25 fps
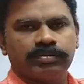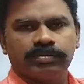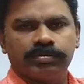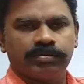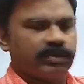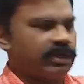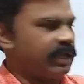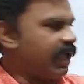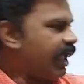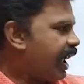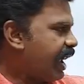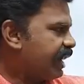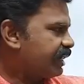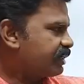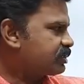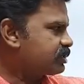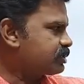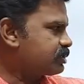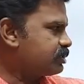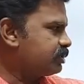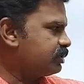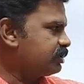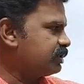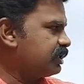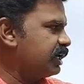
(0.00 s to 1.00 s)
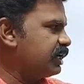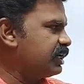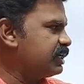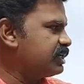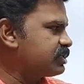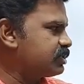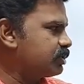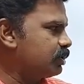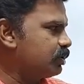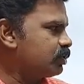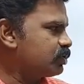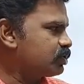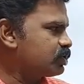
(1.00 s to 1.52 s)
act, that is a
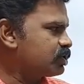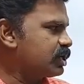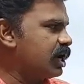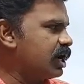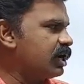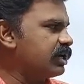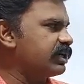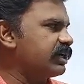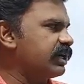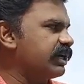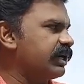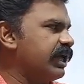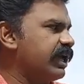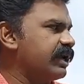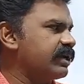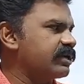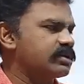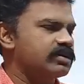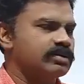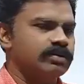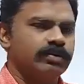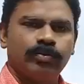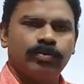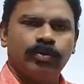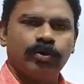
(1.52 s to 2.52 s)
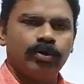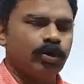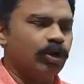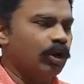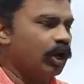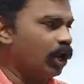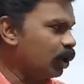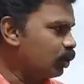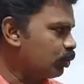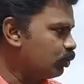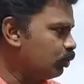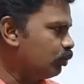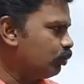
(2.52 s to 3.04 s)
short an act,
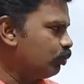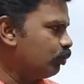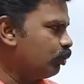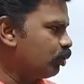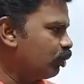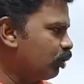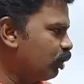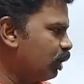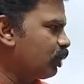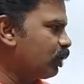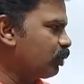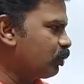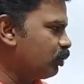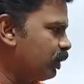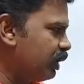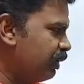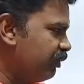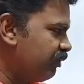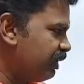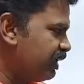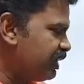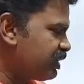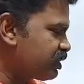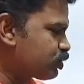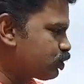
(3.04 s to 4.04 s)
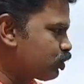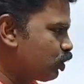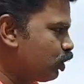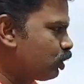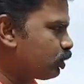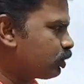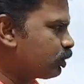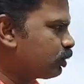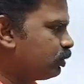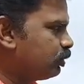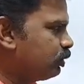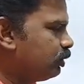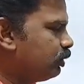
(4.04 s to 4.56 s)
monologue, a very short
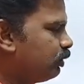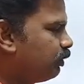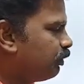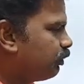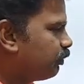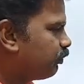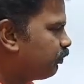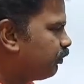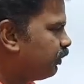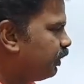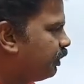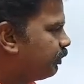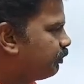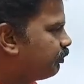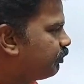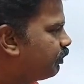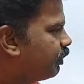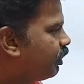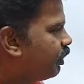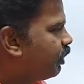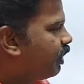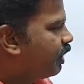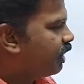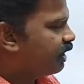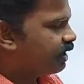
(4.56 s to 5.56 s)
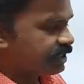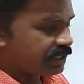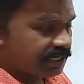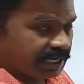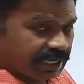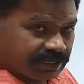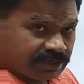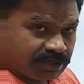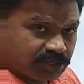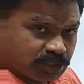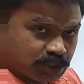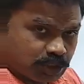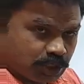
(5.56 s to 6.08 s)
film, like a
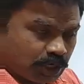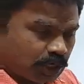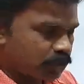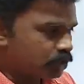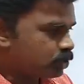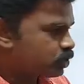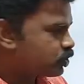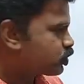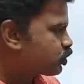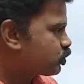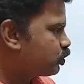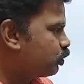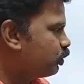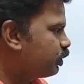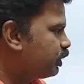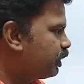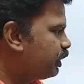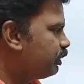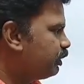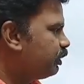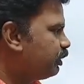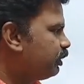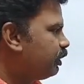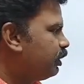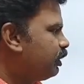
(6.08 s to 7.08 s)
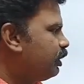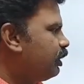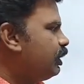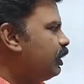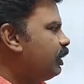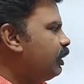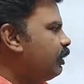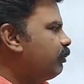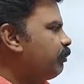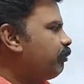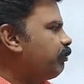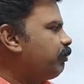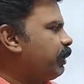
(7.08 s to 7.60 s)
short story.
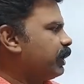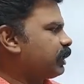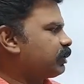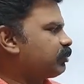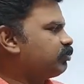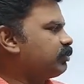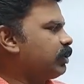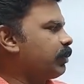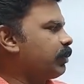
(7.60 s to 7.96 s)
Padma